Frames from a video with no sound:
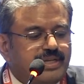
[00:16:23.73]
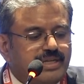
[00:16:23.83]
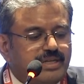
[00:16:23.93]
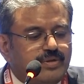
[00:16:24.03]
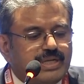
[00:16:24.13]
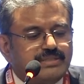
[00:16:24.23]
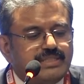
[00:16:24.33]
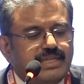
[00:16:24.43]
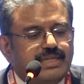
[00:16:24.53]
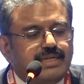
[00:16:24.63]
Here you can
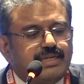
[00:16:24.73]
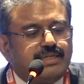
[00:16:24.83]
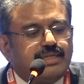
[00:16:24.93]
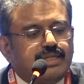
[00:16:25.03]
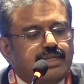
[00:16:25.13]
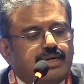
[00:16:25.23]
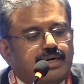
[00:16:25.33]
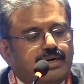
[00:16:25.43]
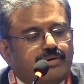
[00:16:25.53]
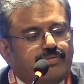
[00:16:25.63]
see
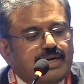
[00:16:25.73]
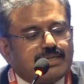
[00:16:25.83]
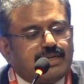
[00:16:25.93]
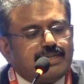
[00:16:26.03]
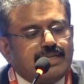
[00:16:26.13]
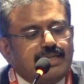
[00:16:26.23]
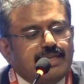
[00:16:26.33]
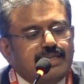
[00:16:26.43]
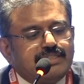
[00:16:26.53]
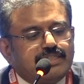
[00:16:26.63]

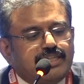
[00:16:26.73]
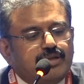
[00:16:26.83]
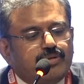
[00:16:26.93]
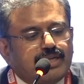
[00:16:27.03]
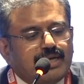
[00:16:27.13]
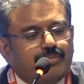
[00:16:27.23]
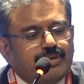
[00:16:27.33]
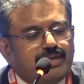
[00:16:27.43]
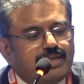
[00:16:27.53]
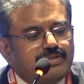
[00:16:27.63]
fat-containing lesion, T1
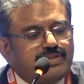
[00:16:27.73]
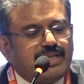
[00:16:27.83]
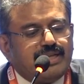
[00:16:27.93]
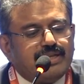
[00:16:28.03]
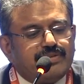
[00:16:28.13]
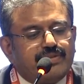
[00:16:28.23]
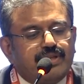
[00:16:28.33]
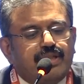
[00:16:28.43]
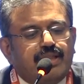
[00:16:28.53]
hyperintense areas,